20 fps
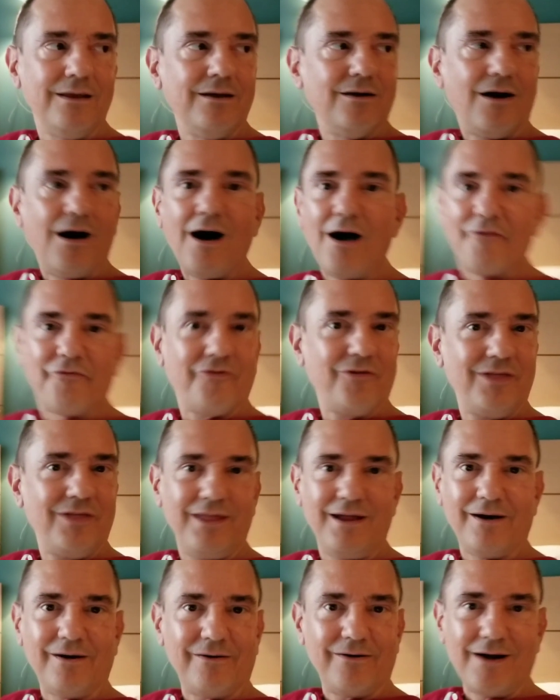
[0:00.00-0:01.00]
off of
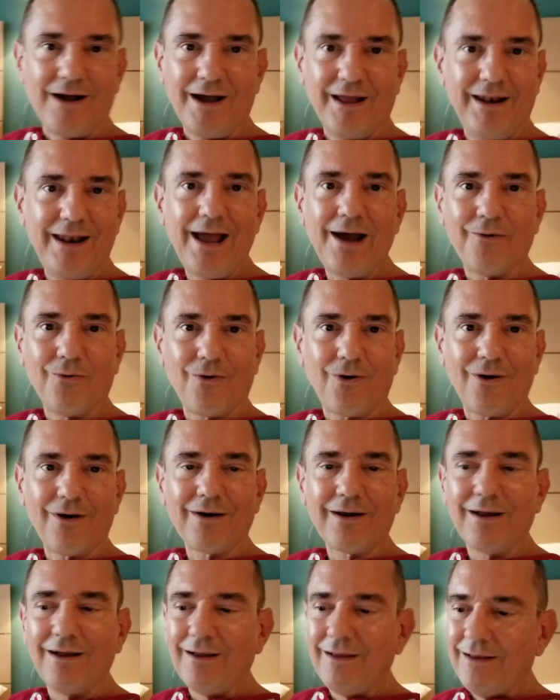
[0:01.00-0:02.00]
their uh,
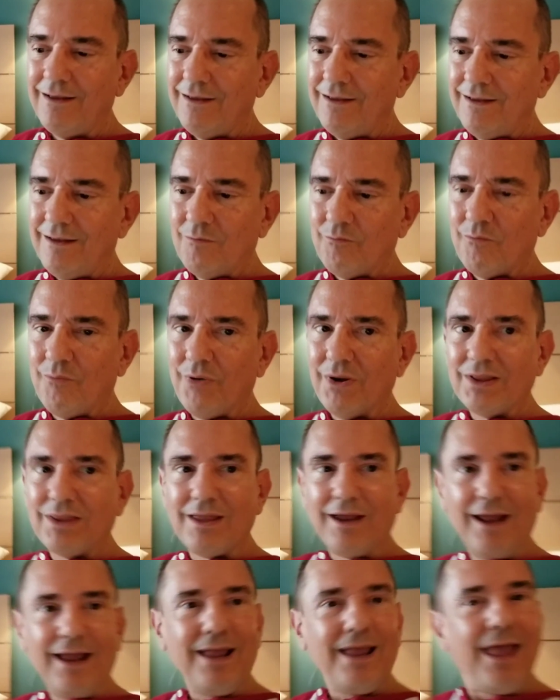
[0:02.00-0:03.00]
network, but
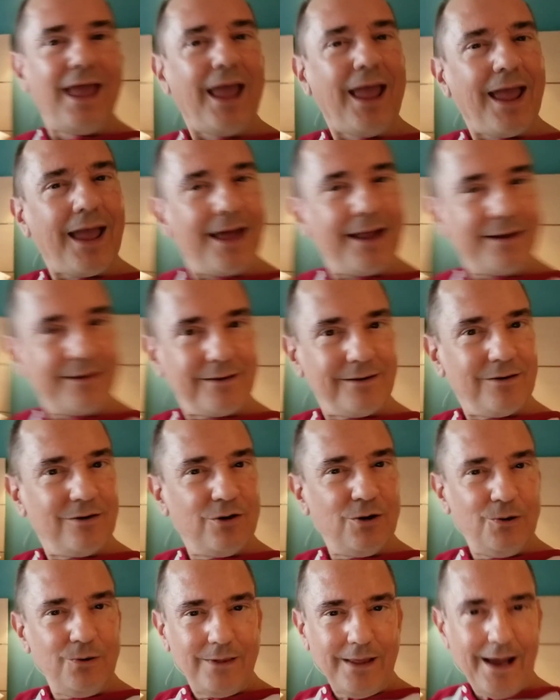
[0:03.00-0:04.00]
they can't
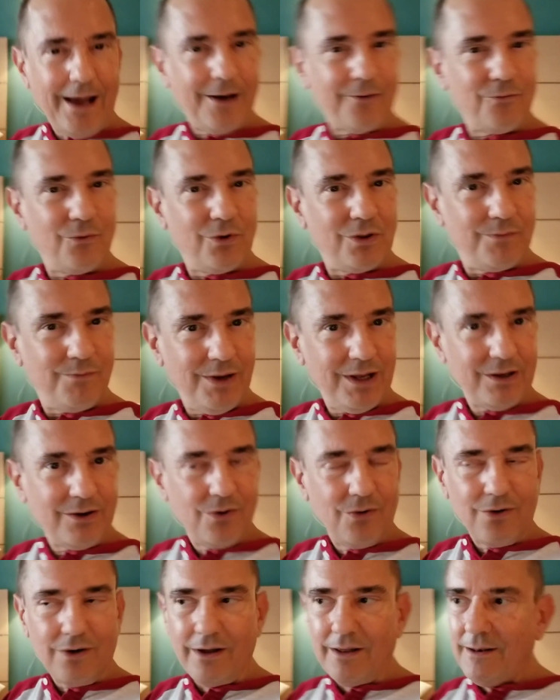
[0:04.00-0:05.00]
do that with
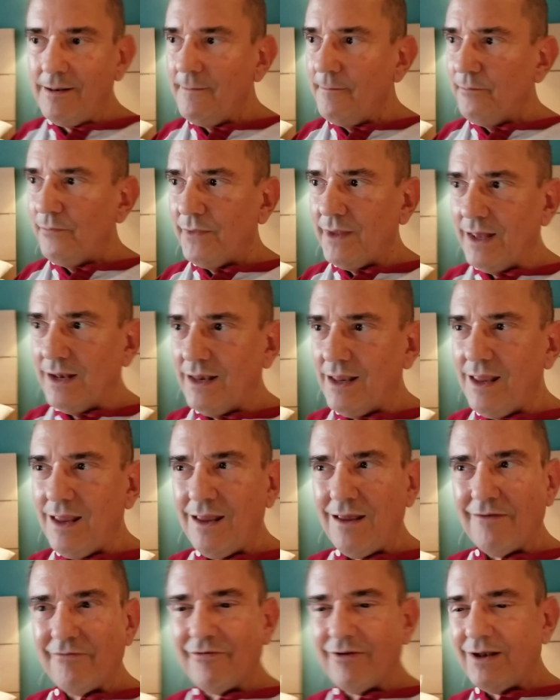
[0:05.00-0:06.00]
Bitcoin. And
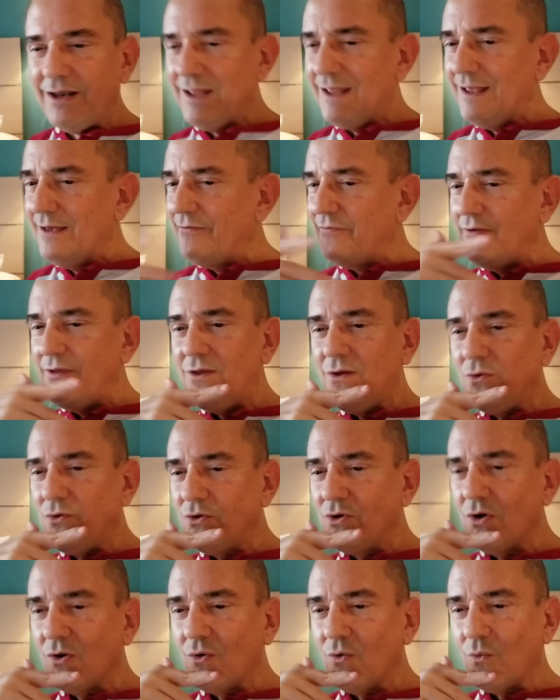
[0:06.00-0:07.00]
even if you
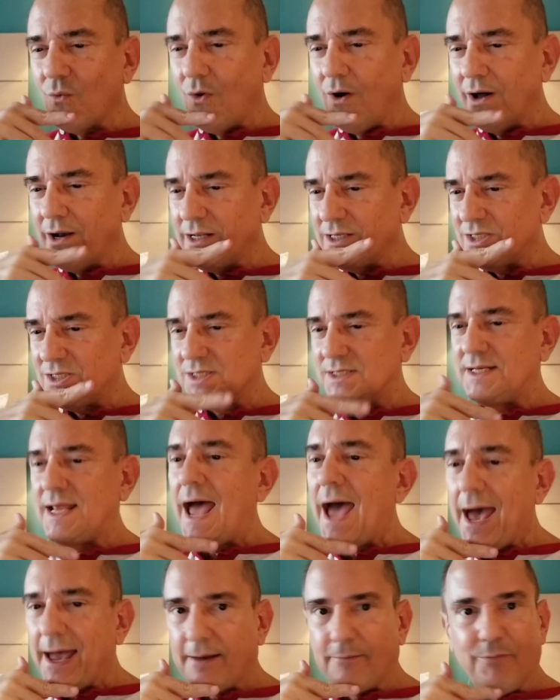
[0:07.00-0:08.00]
don't want to
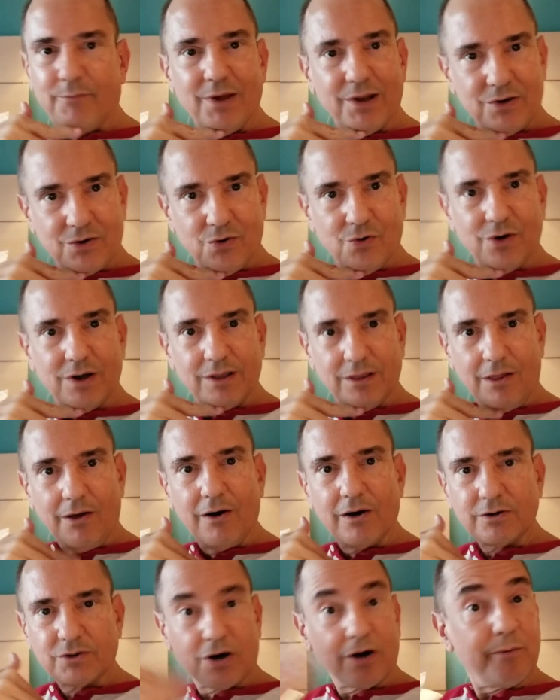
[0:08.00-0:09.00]
stack Bitcoin
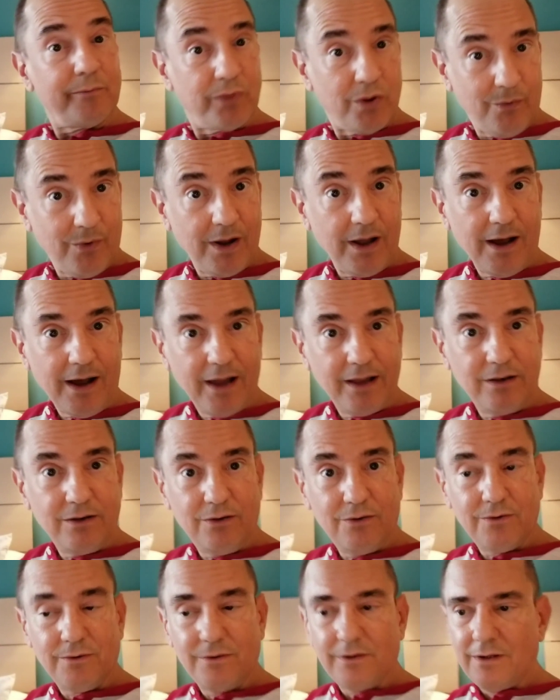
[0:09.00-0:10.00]
long term the way I do,